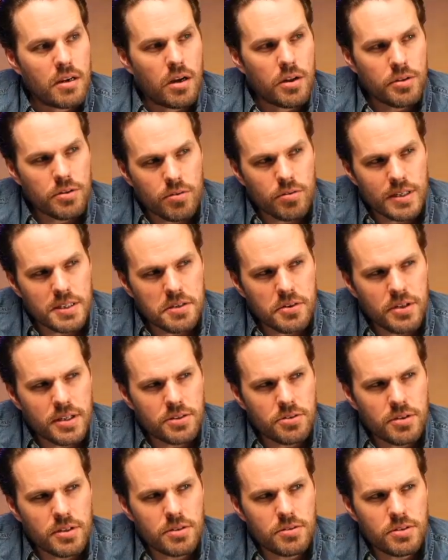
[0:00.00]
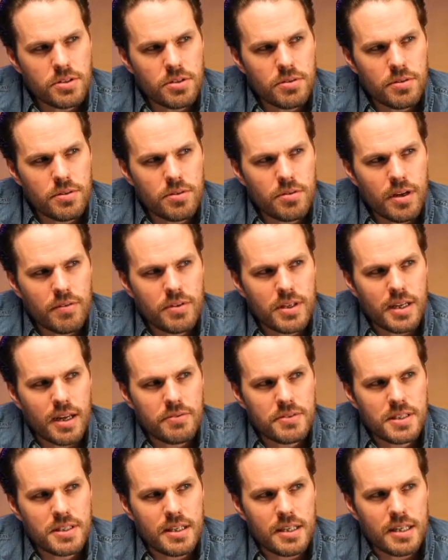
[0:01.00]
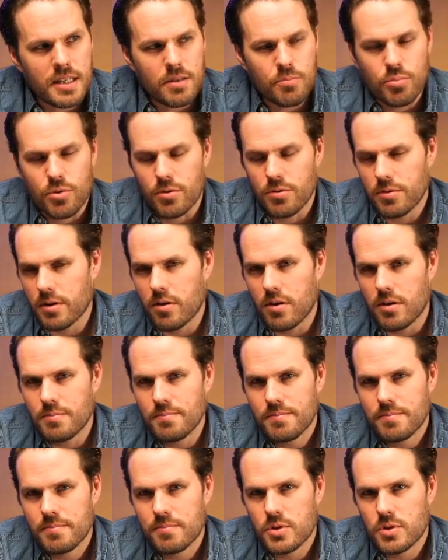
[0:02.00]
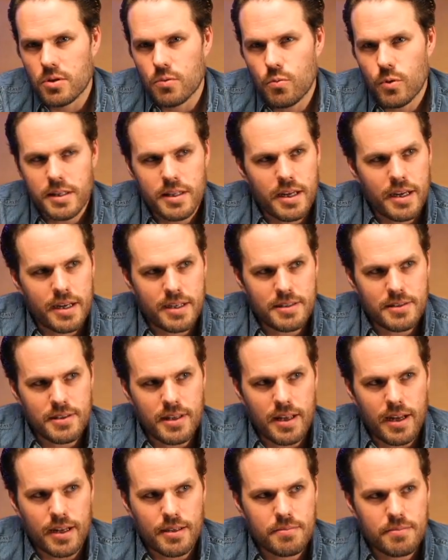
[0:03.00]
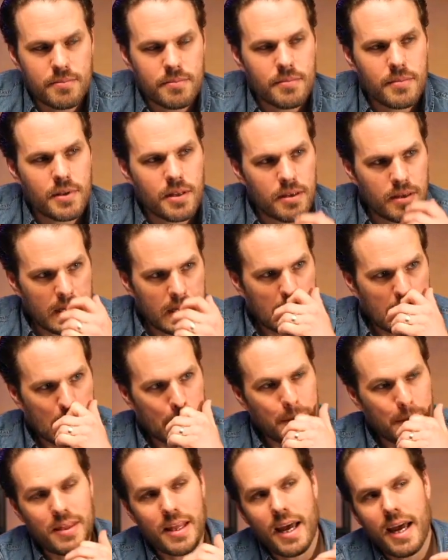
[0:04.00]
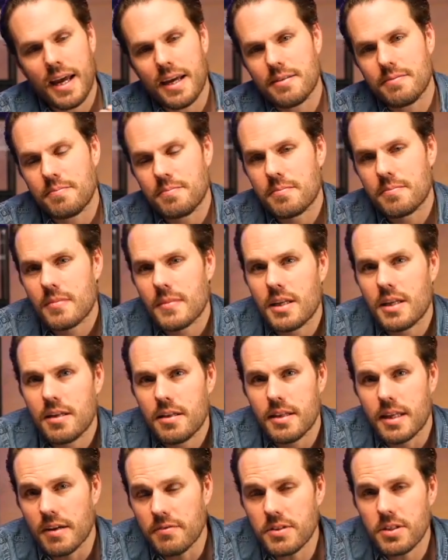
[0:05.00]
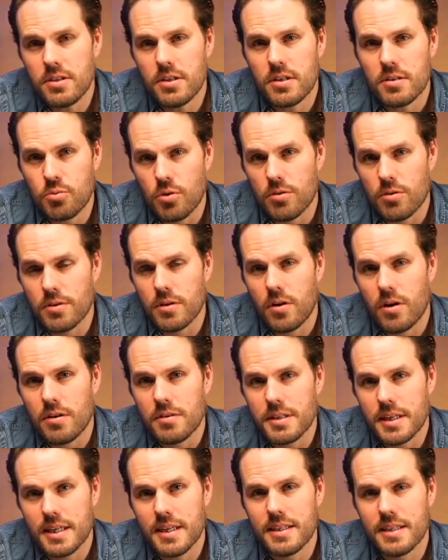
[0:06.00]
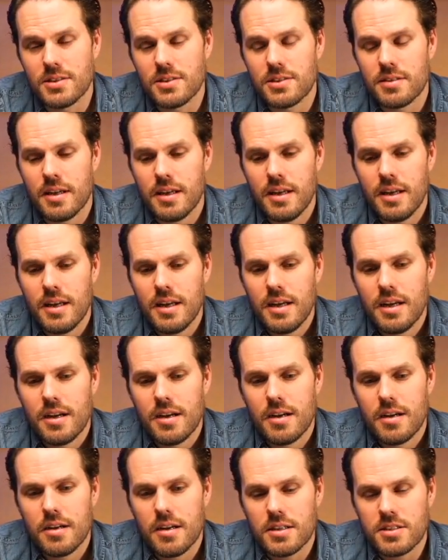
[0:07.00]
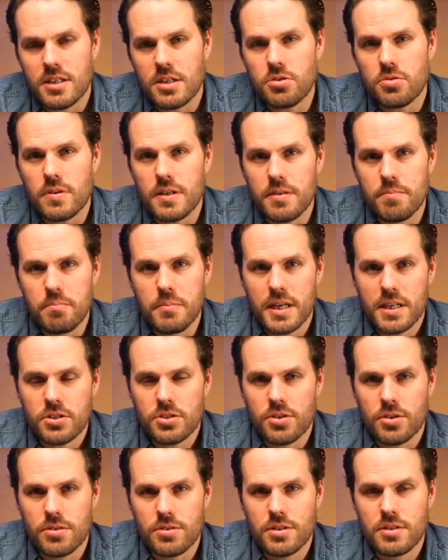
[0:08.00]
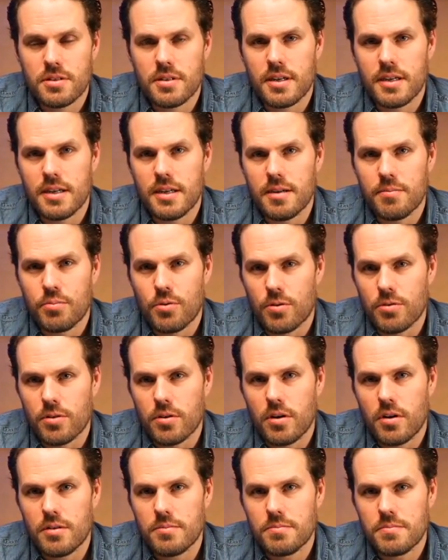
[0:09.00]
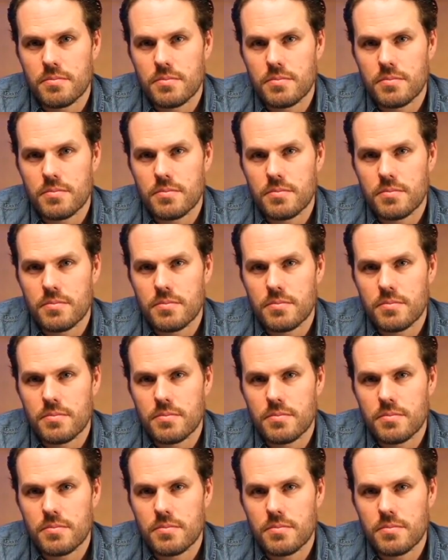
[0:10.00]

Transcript: Other crazy things you can do too, you have the FTL protocol. So what the heck is that? The FTL protocol is essentially Mixer's protocol.